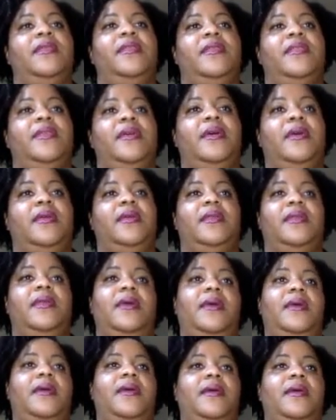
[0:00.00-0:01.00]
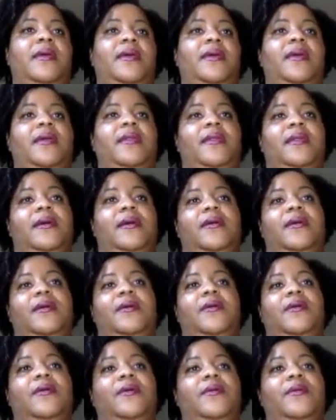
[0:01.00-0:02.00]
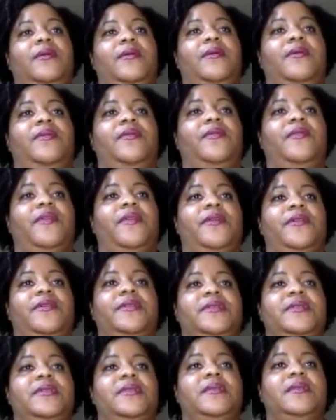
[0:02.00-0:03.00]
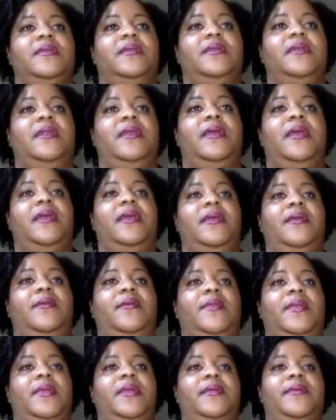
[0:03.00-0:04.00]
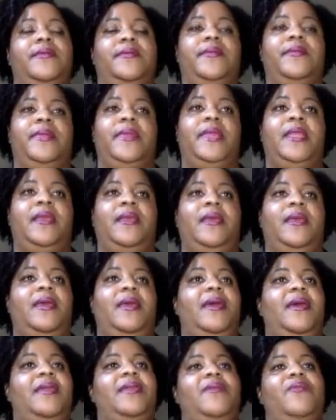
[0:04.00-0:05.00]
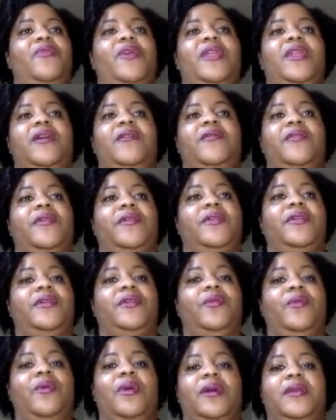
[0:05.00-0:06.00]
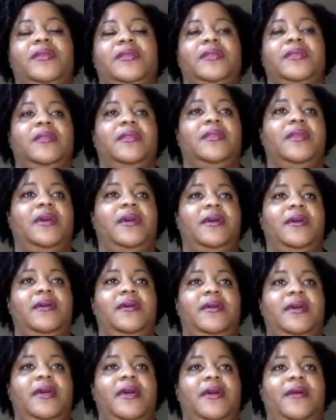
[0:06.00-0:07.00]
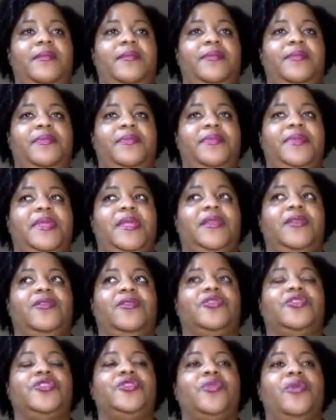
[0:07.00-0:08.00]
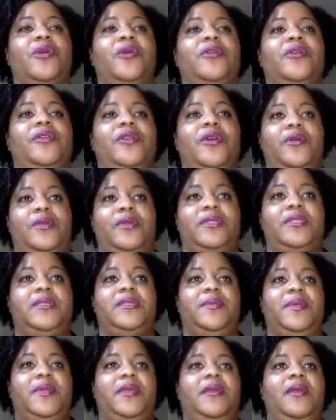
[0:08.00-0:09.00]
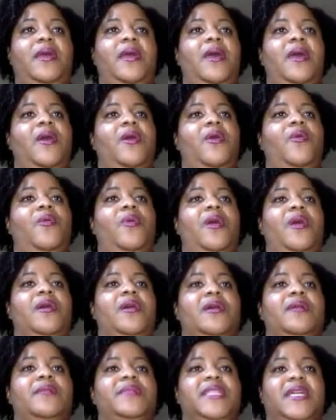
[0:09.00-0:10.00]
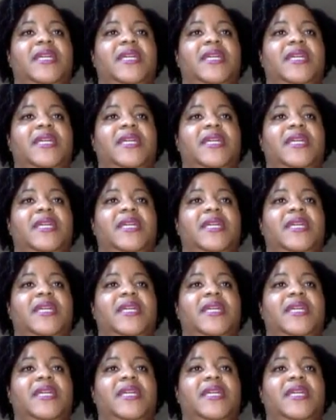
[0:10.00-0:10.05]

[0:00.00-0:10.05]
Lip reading: Then hello, first name, and then whatever you want the little short notice to be. welcome,